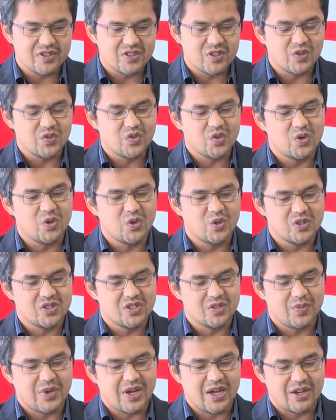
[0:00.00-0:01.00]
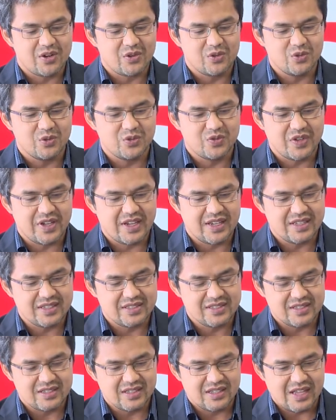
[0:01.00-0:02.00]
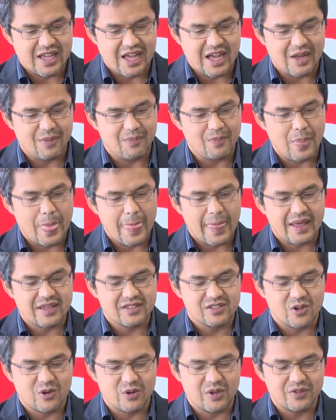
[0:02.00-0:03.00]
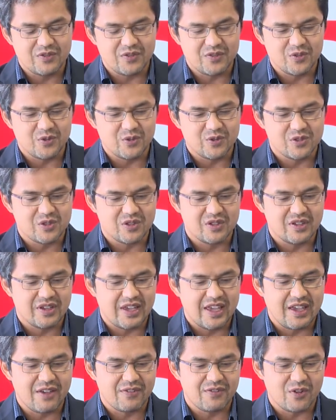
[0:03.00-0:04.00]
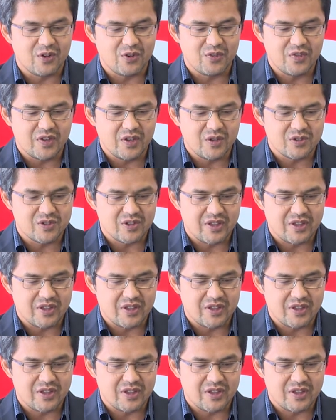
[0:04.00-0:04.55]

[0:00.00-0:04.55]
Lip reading: So of course the particle phase has no influence on the airflow field,